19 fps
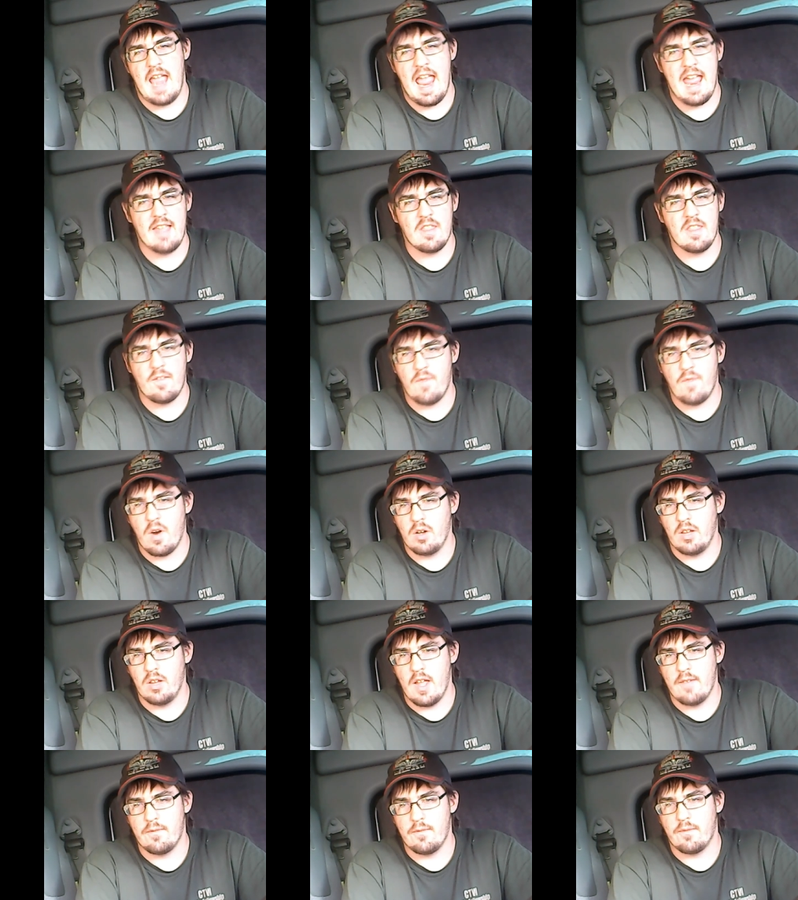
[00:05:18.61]
and the far
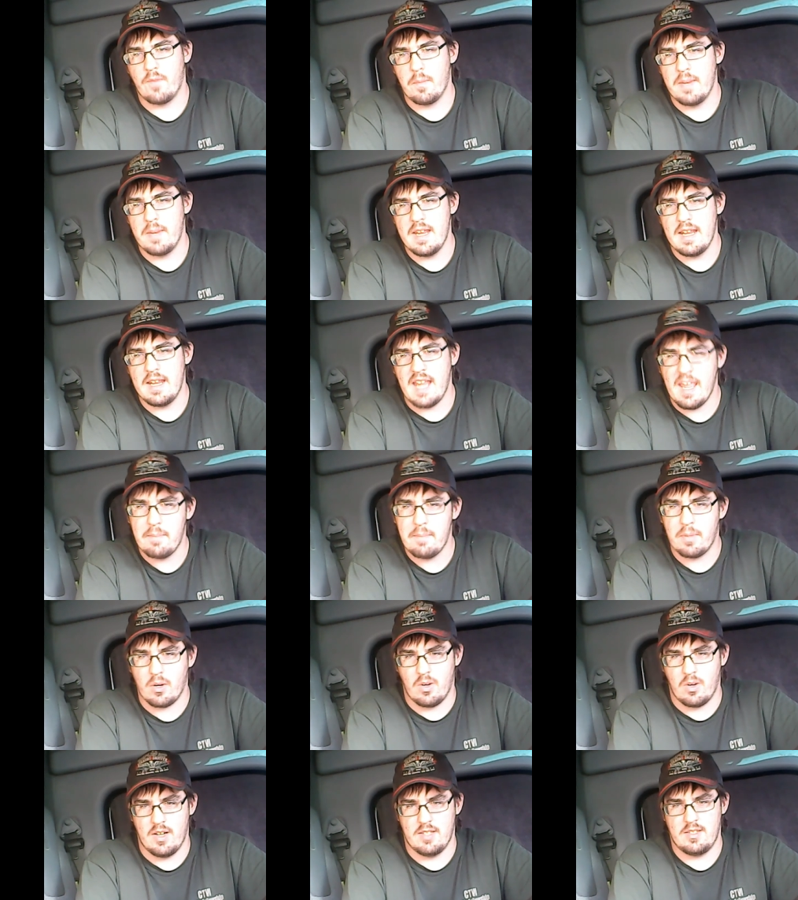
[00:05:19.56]
left for being
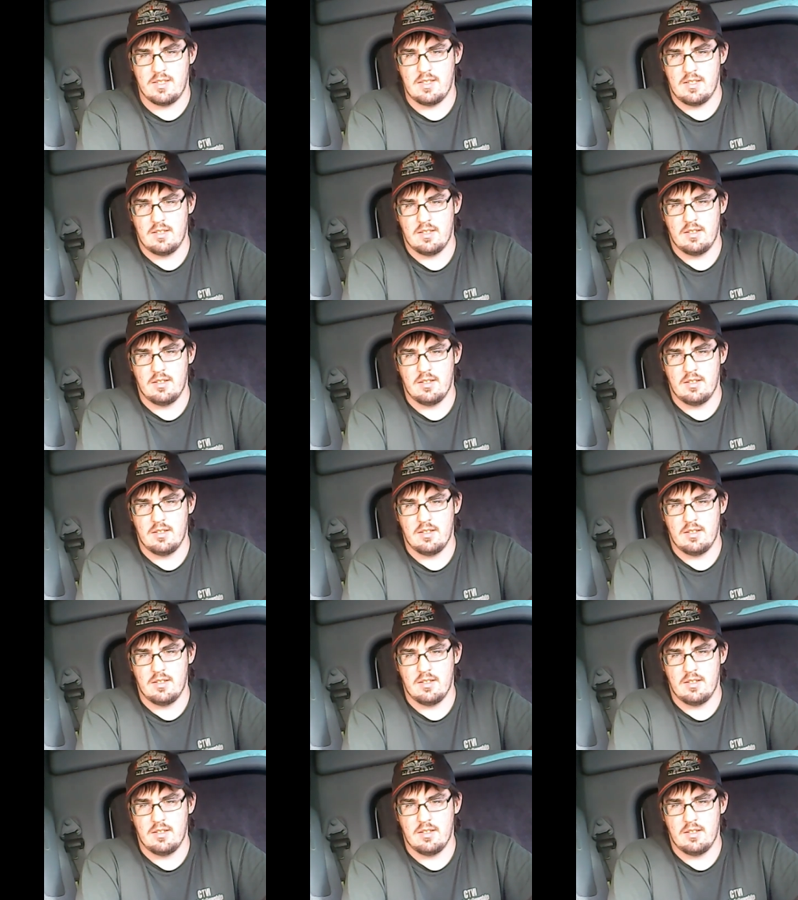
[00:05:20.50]
hypocrites.